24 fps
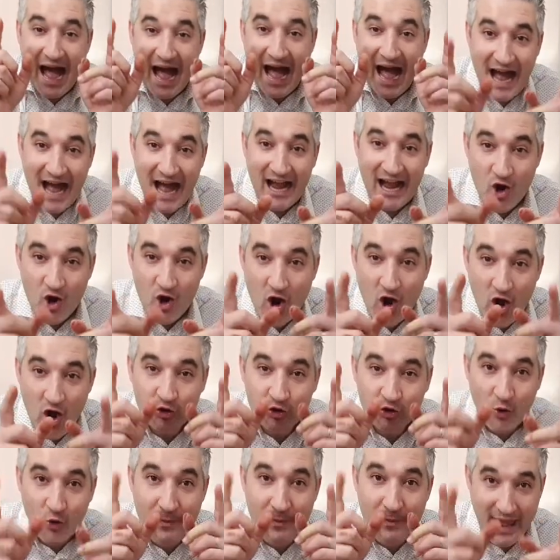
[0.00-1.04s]
I'm going
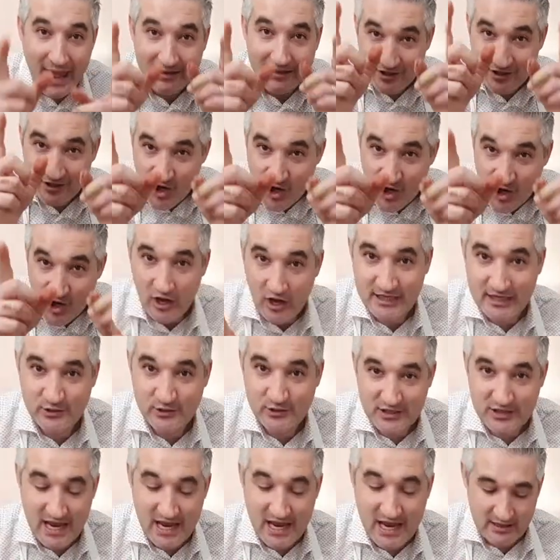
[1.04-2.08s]
to make gnocchi,
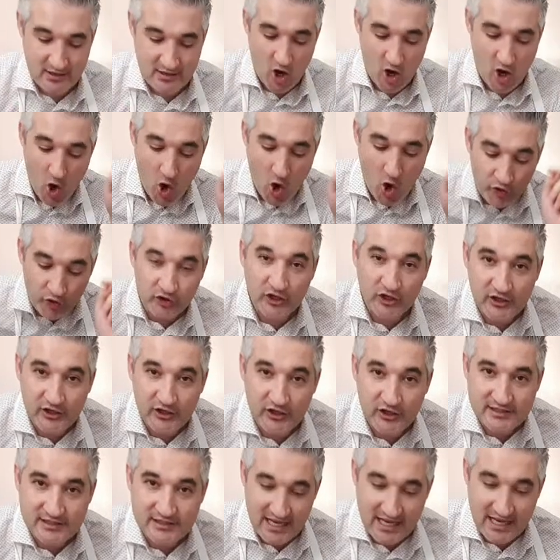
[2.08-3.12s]
Suzanne, on
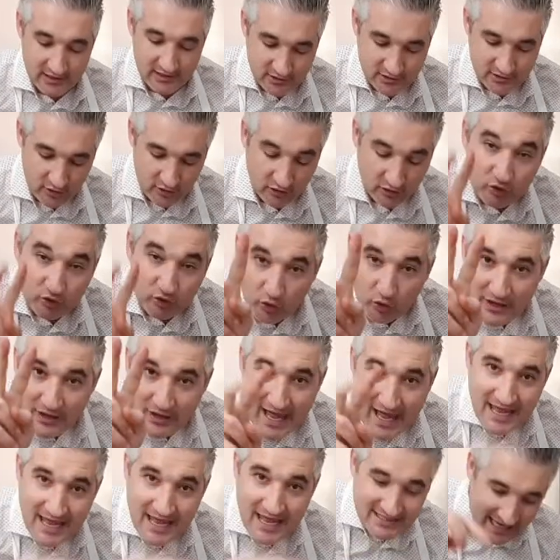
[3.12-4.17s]
Thursday. So in 2
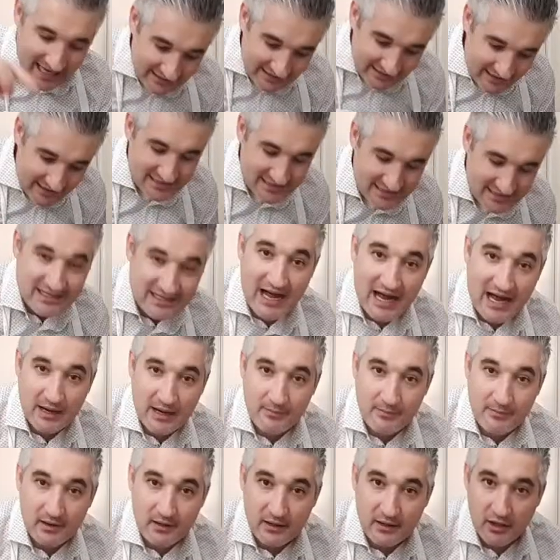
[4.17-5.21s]
days at this
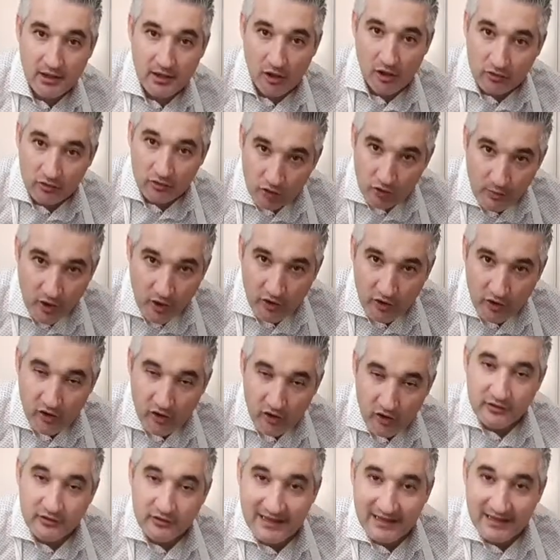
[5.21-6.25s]
time, not tomorrow,
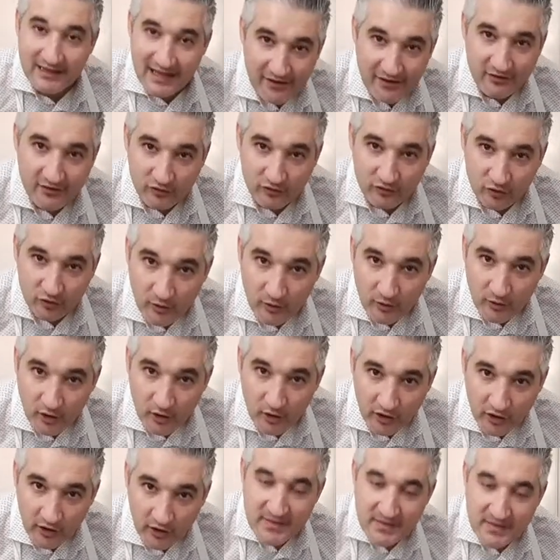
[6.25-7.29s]
the day after
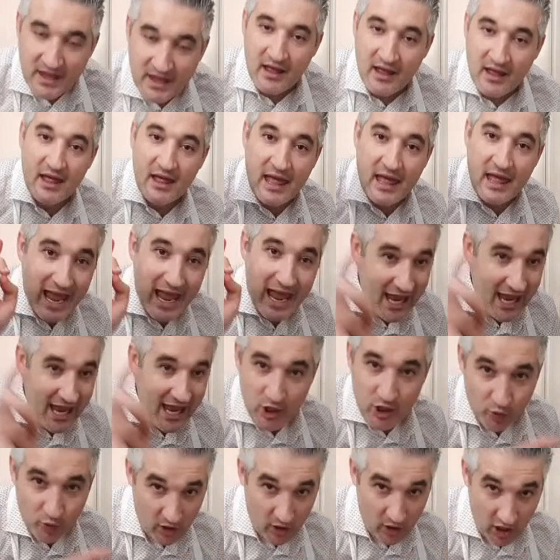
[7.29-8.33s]
tomorrow. And you
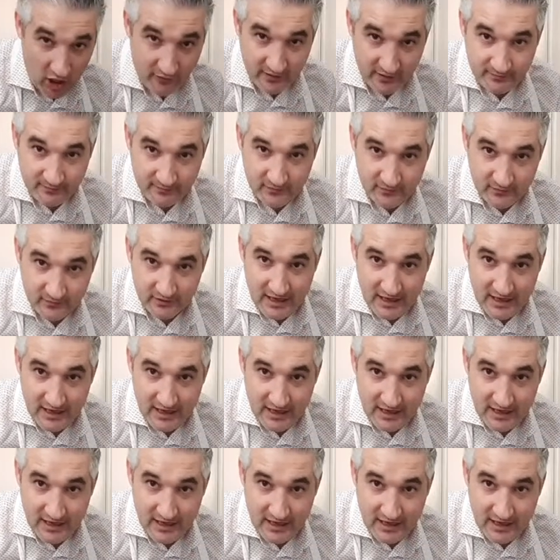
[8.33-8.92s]
will love it. Okay?